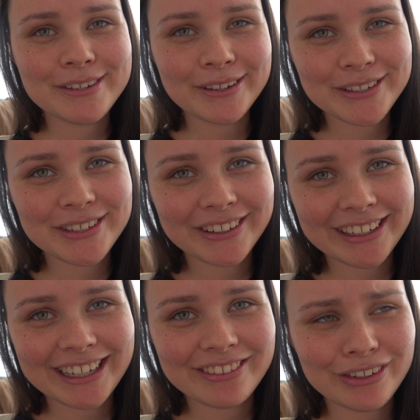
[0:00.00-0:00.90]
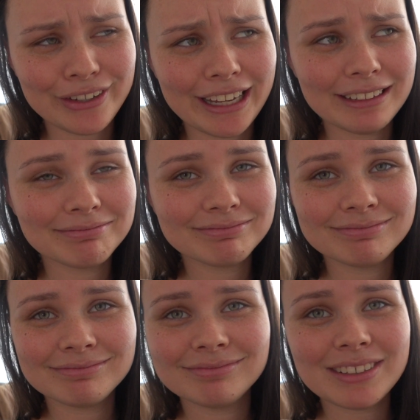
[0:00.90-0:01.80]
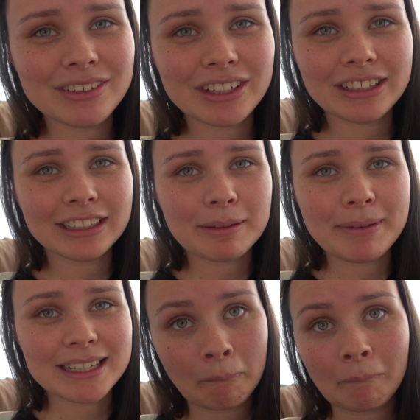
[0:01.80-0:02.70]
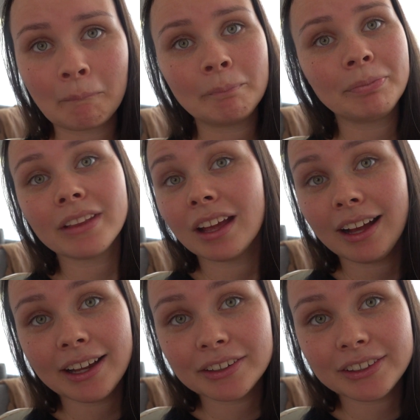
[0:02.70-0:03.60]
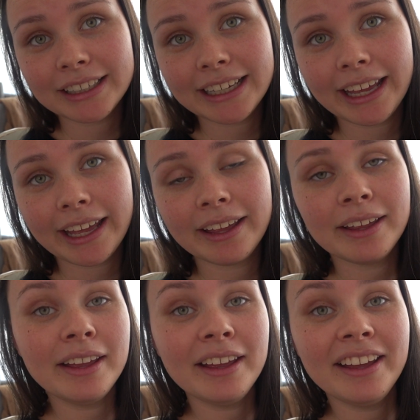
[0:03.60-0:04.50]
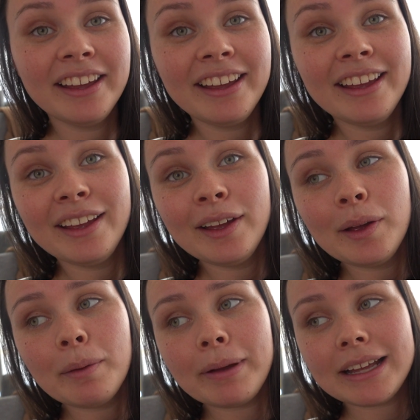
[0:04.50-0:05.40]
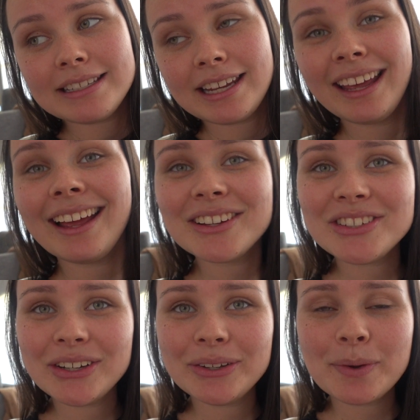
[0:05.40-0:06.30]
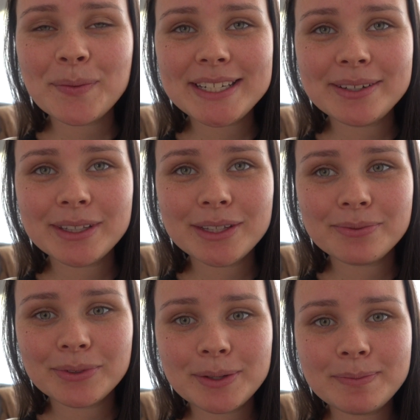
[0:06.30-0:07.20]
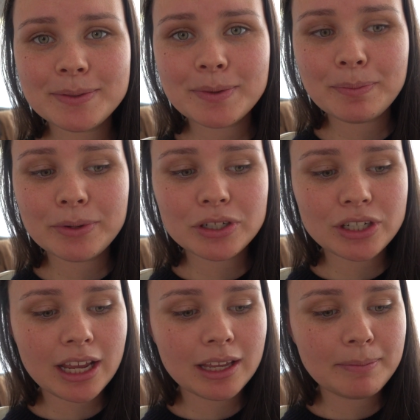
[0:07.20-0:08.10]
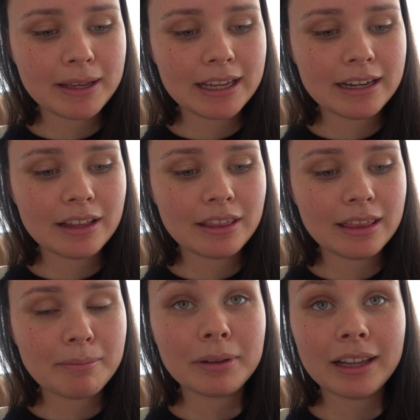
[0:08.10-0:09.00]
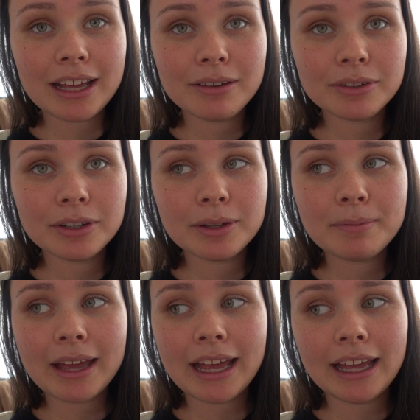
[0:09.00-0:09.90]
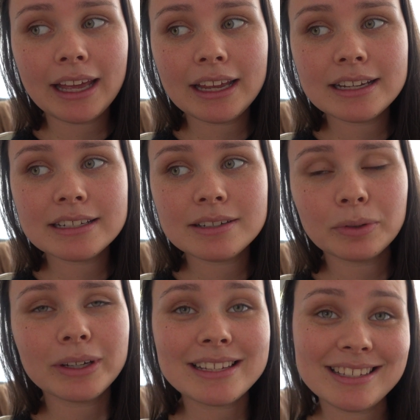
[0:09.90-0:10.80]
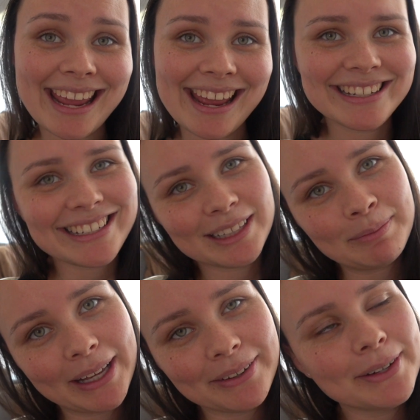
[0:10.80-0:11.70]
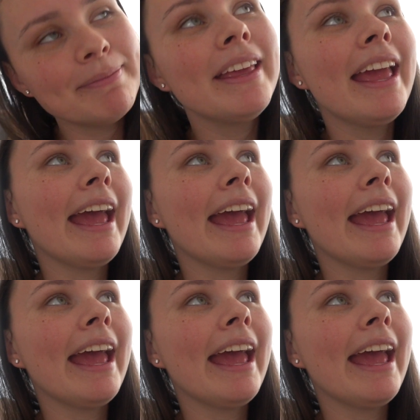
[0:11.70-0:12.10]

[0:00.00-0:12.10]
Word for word: so sorry if you get if you don't like the mess. I don't really care. But I'll show you what we did with the rooms. We put Jacob in the playroom and, or his tent in the playroom,